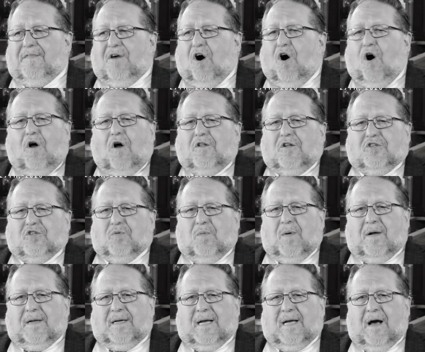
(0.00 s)
All the
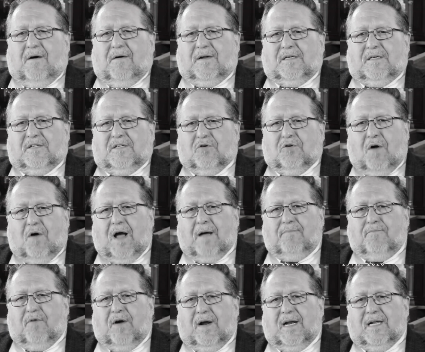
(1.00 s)
surrounding counties, the
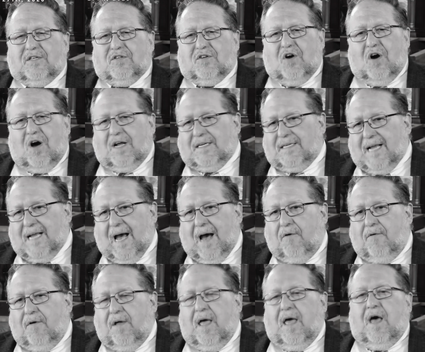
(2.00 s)
crime rate has gone
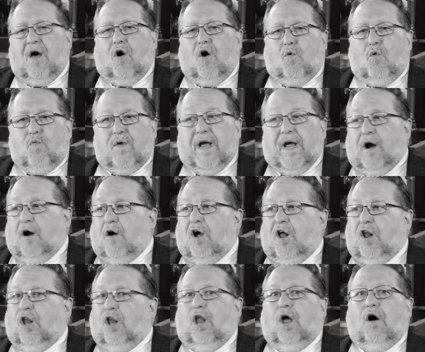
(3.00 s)
down. We are
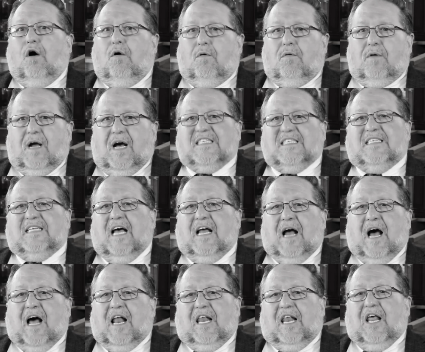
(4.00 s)
alone,
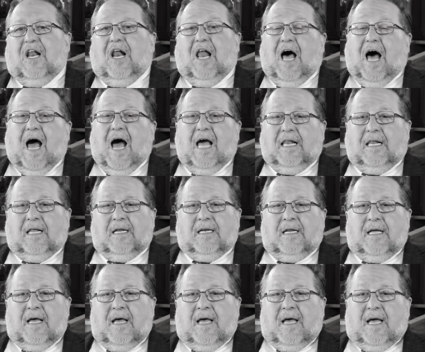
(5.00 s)
a little
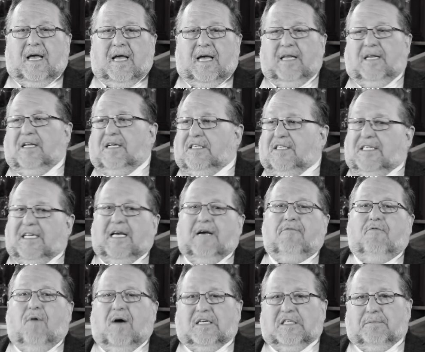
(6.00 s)
island in the Sea
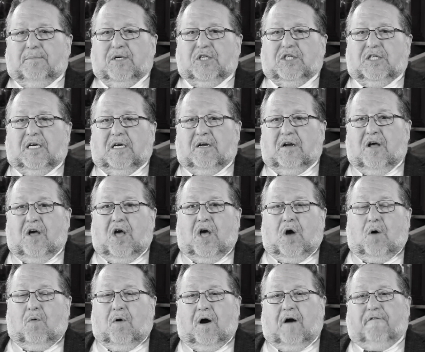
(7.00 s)
of West Michigan,
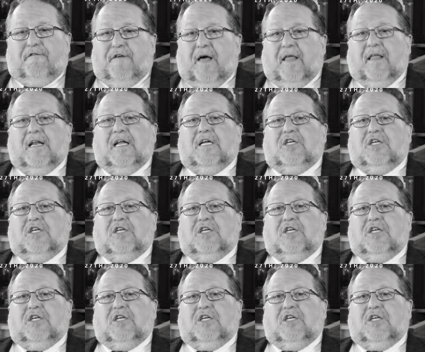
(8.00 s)
where felony